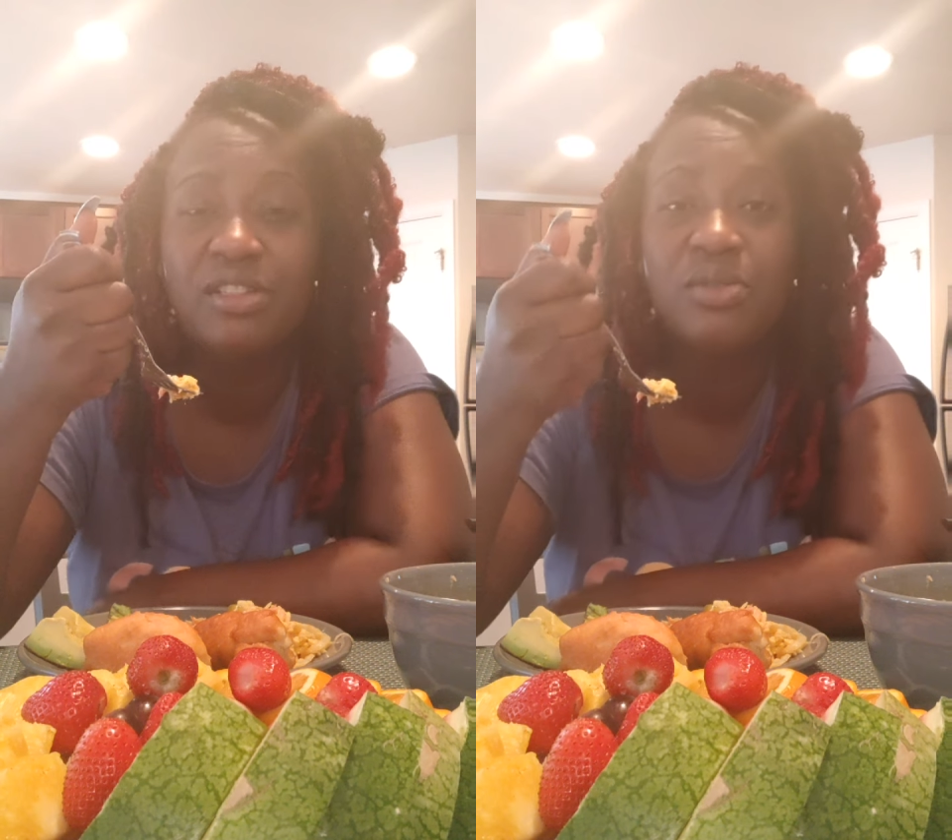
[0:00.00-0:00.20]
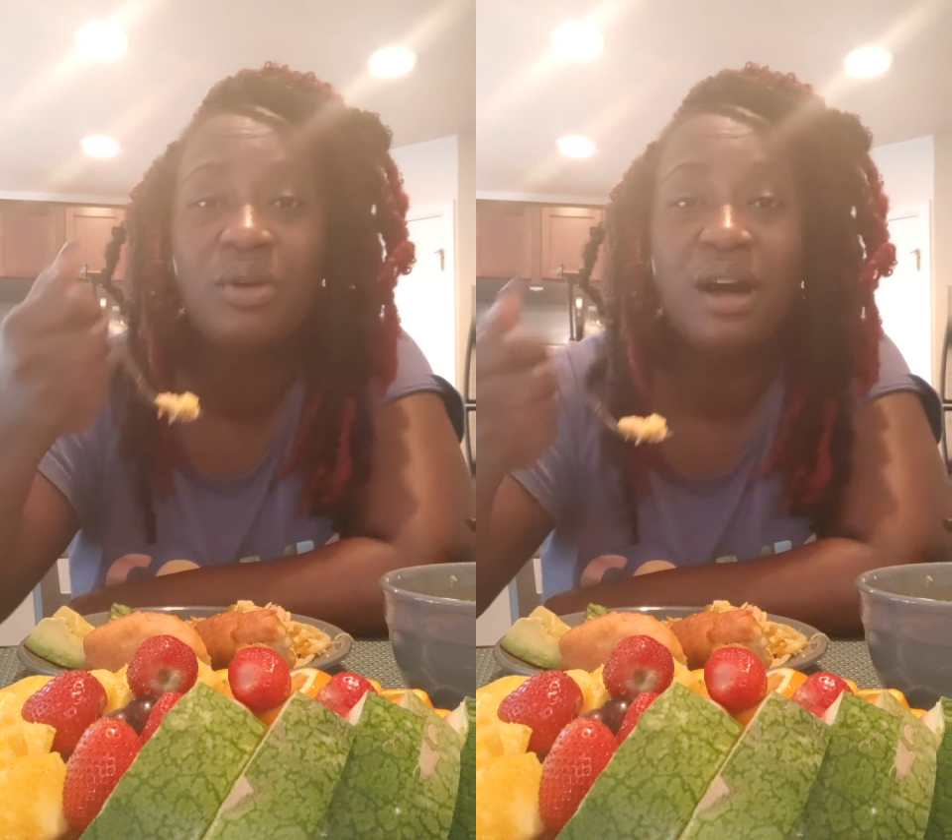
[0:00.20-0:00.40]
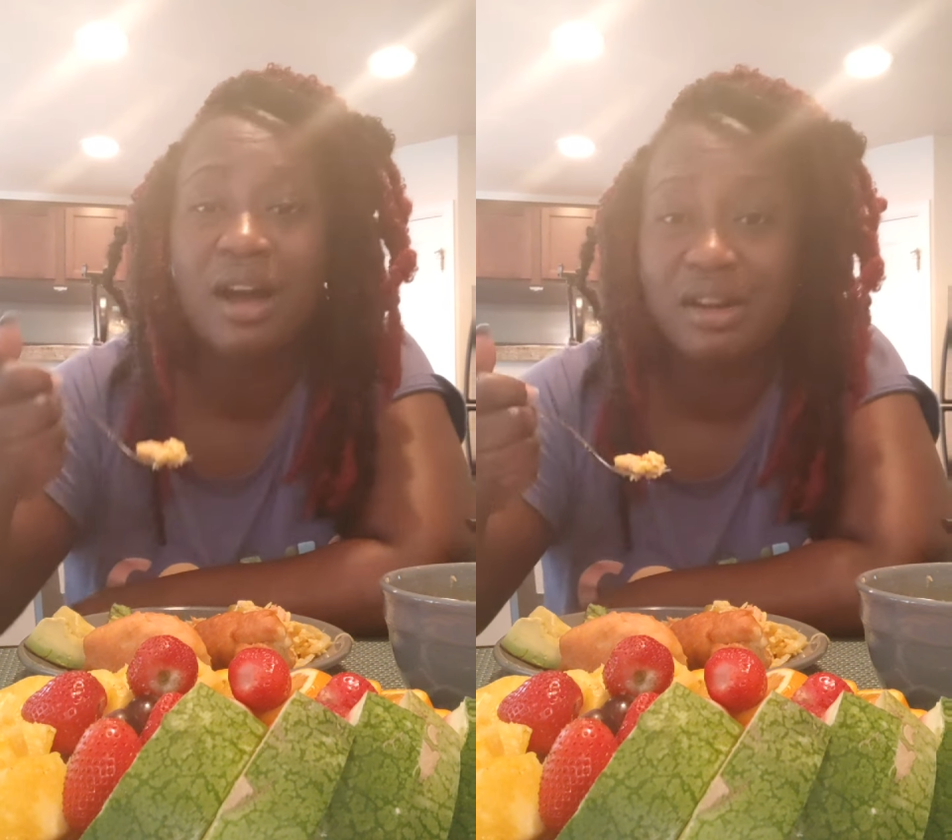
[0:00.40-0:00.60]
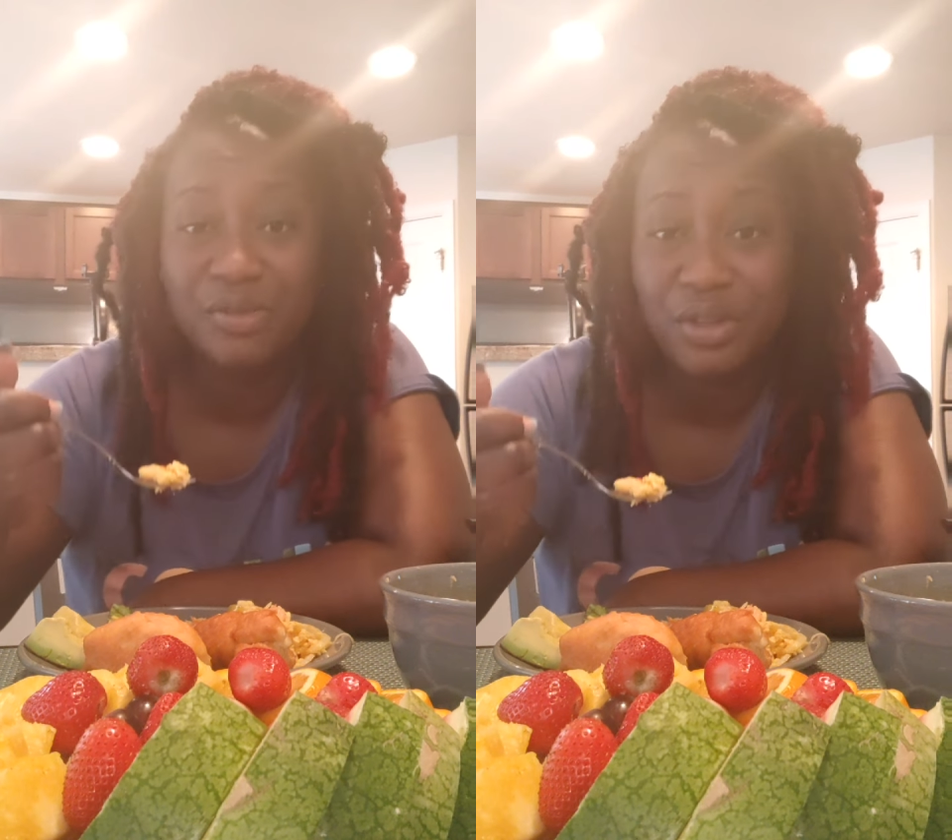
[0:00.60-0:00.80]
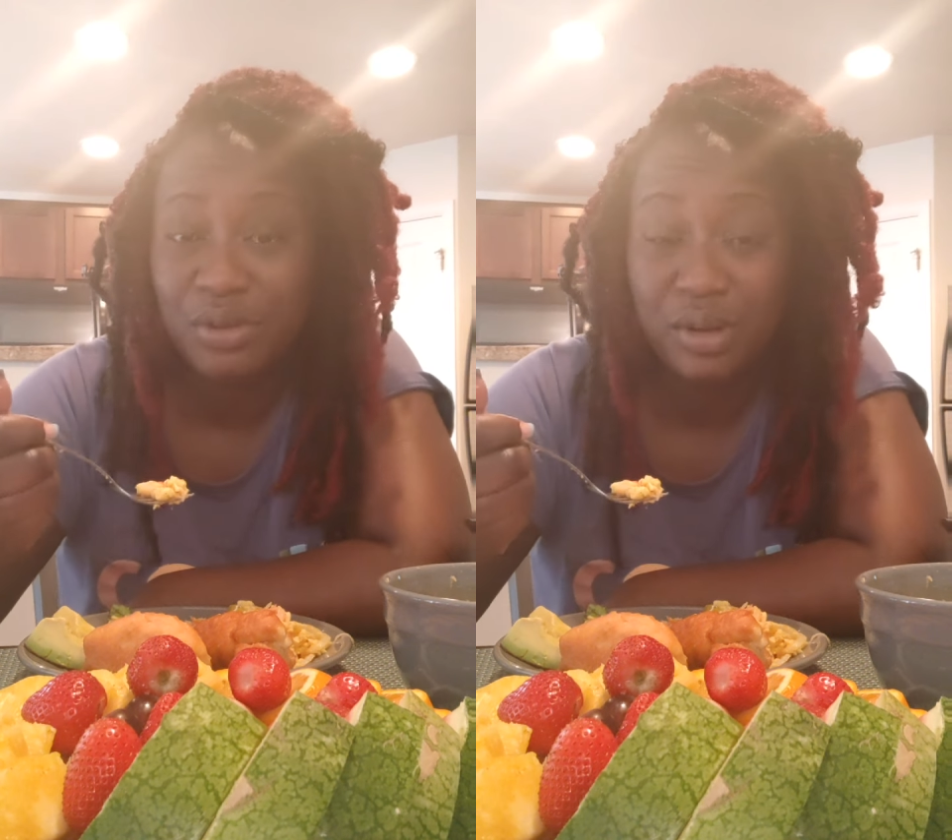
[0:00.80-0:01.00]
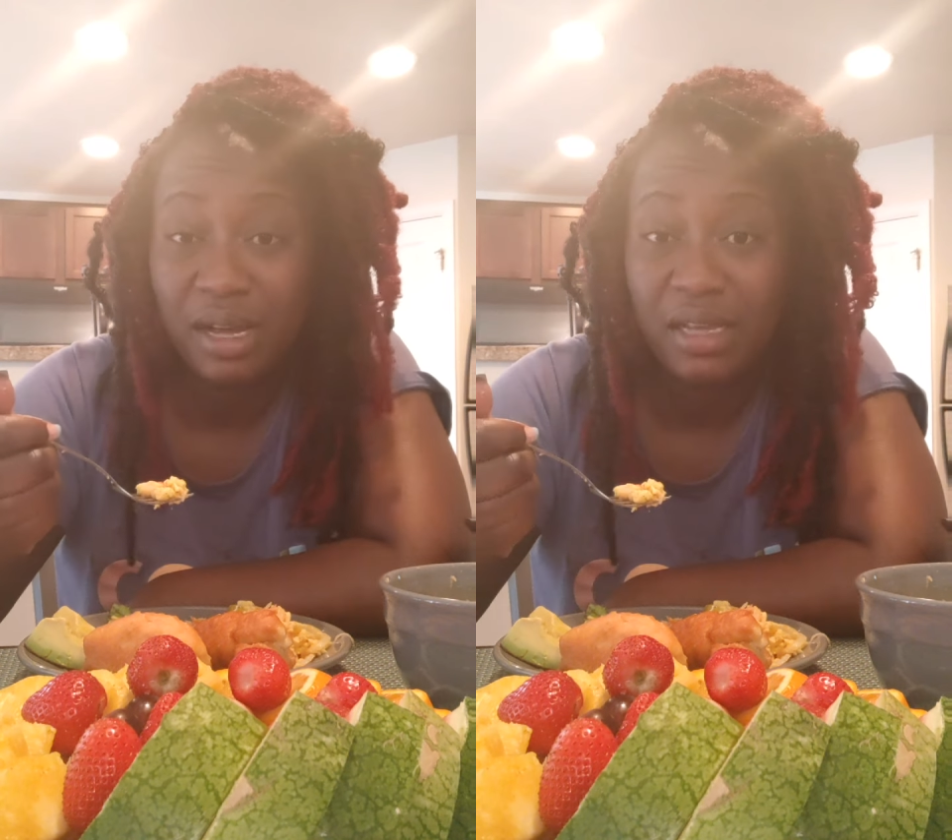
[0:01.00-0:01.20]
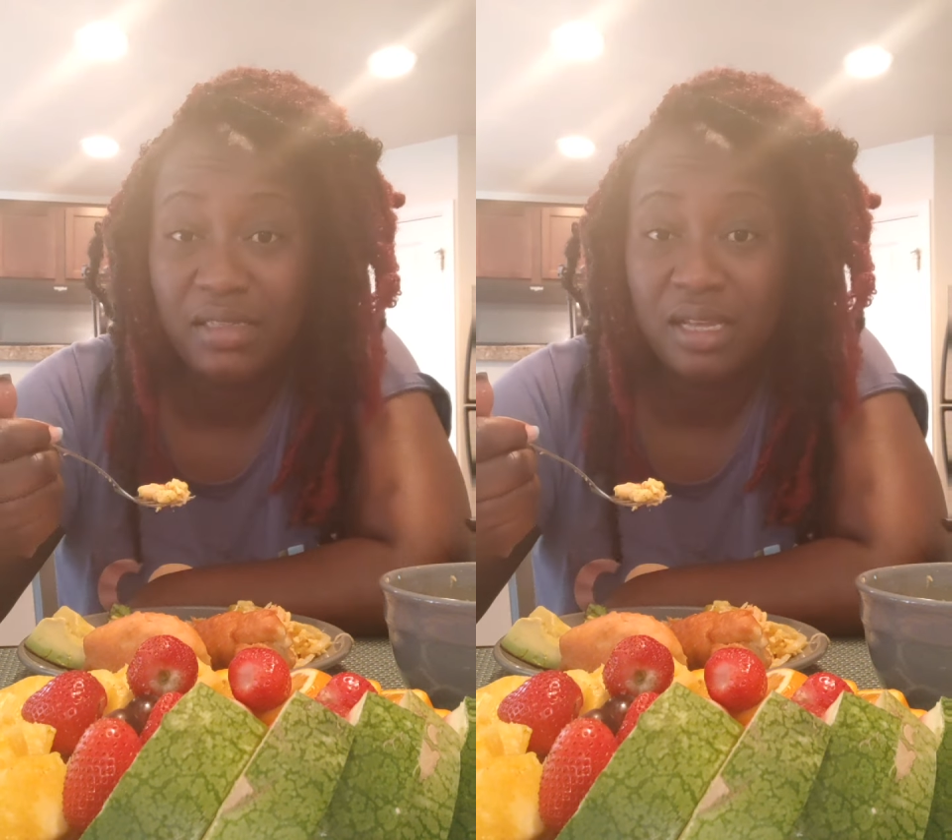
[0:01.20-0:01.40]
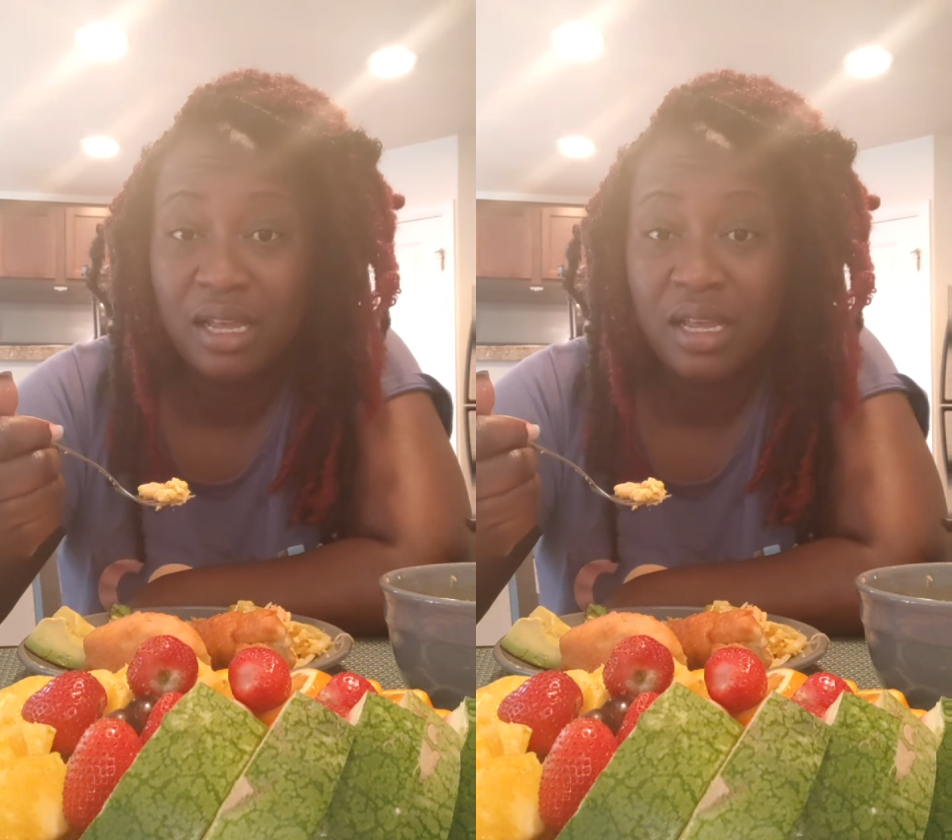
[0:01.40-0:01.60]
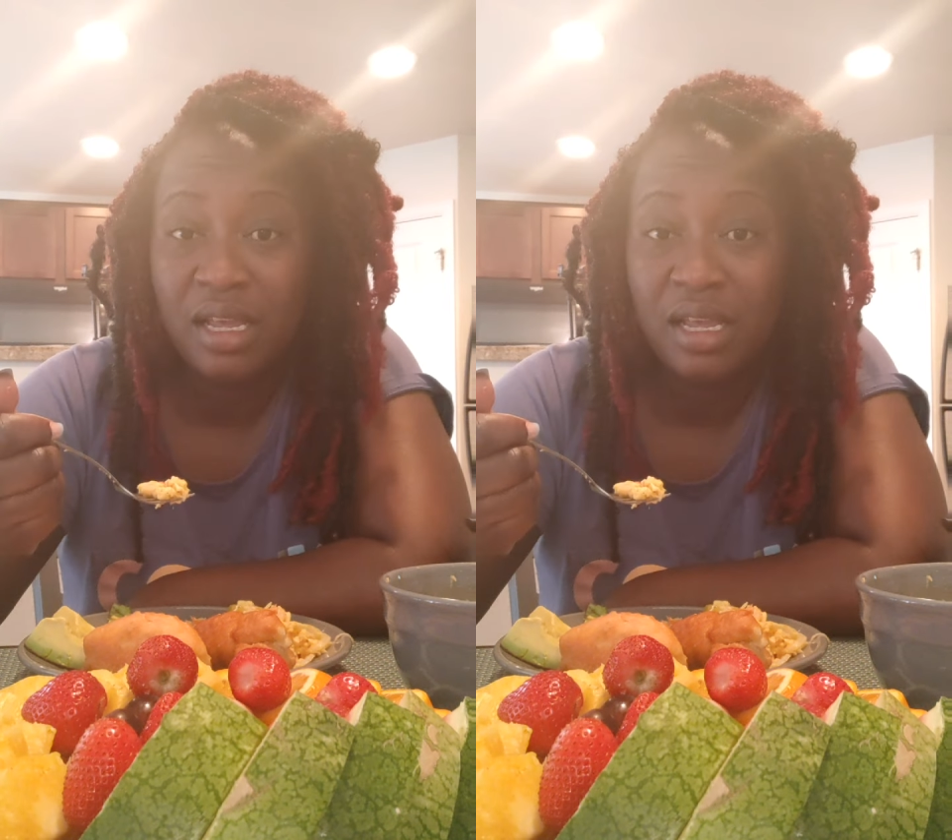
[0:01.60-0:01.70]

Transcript: so hard for you guys,